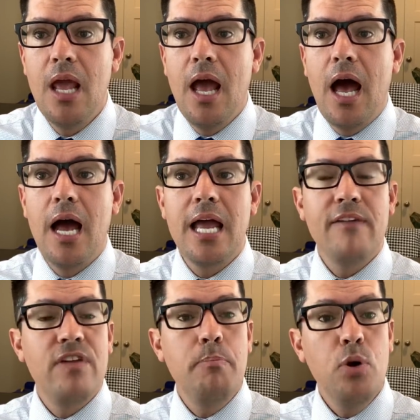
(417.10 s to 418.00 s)
Uh,
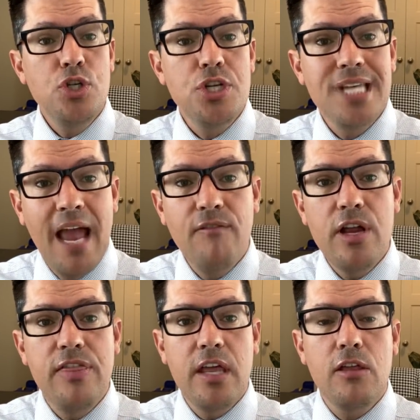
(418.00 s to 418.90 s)
if he pushes
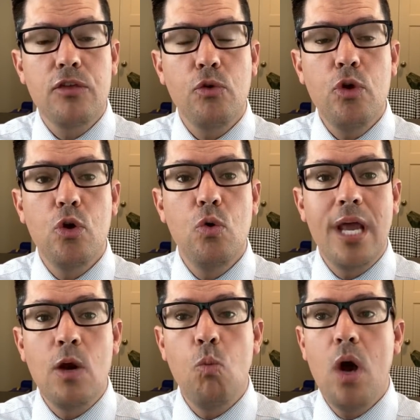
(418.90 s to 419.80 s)
everything through
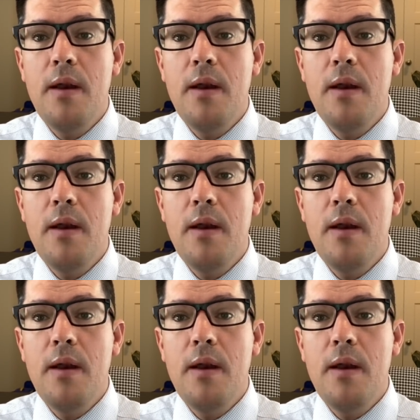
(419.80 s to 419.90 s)
in one